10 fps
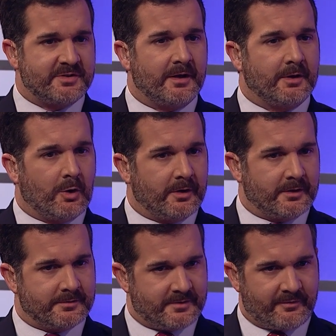as you said, going
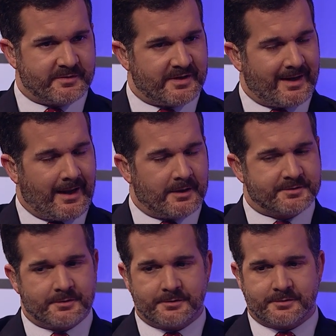to different city
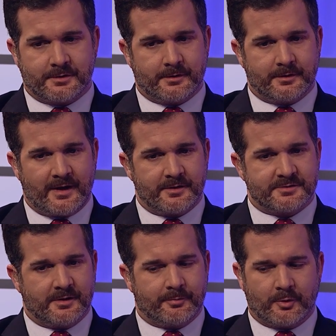councils or the
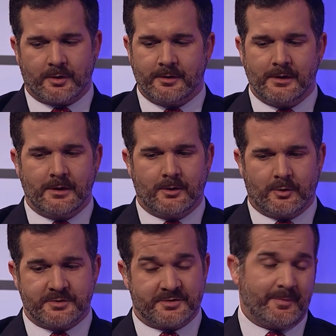township or
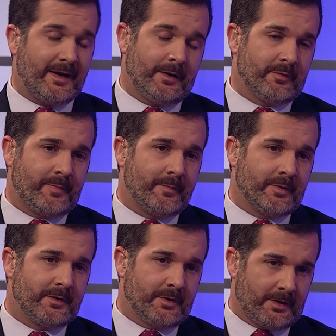just meeting with
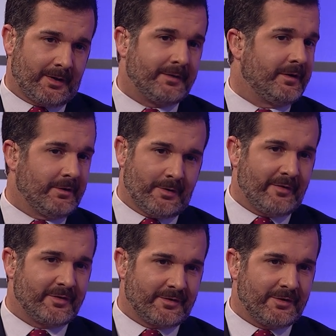people, and you're going to continue
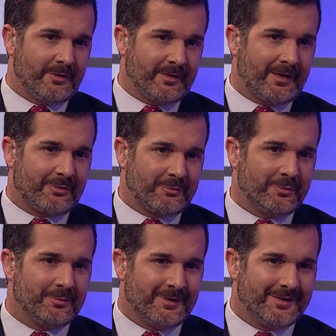obviously doing that through